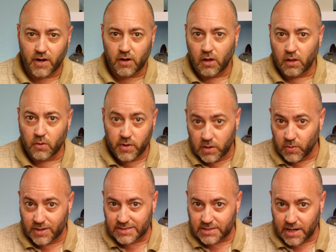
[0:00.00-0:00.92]
all the way to
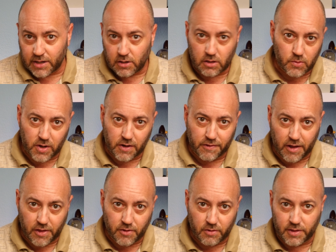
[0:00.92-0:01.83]
one side, all the way to the
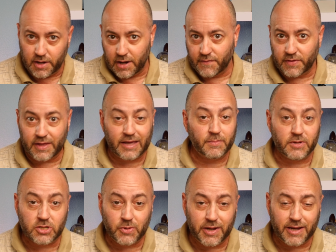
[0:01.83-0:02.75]
other, and then everything in
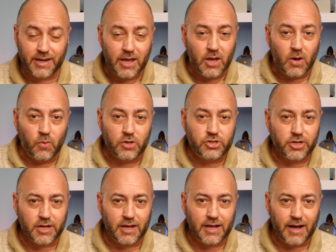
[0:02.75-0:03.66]
between, which you
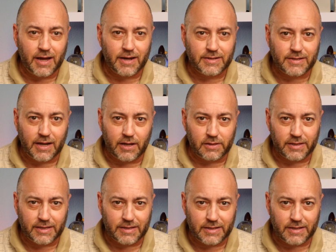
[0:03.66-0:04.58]
can kind of dial
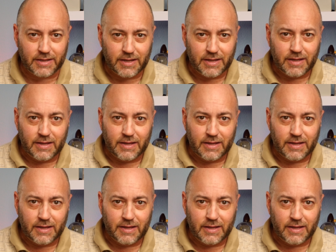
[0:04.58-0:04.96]
in